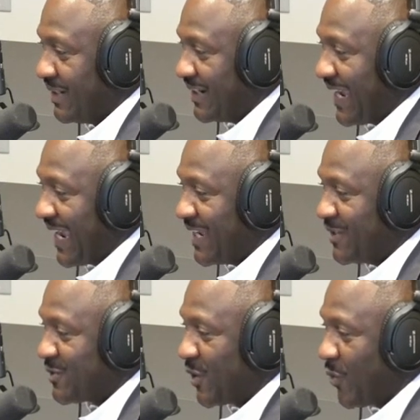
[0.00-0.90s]

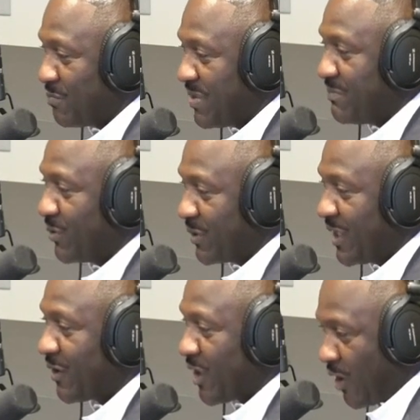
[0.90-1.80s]
And so when people
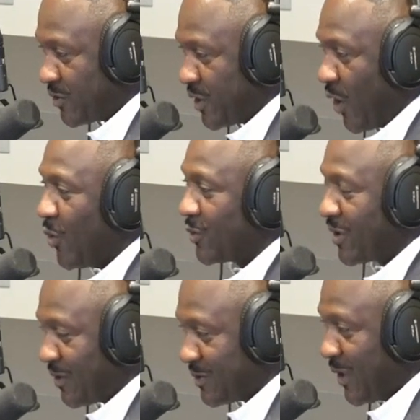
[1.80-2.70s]
hear
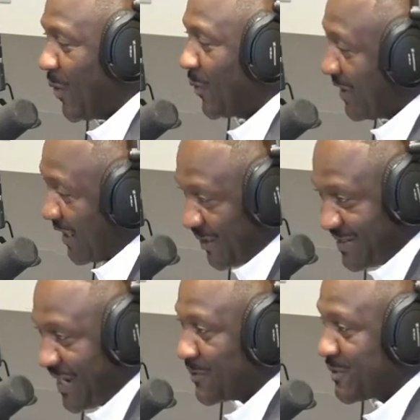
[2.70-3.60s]
Cardone, and they hear
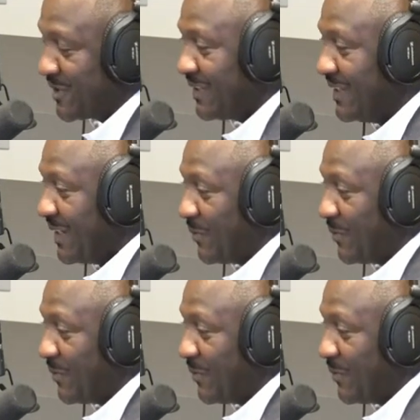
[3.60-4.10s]
Nelson,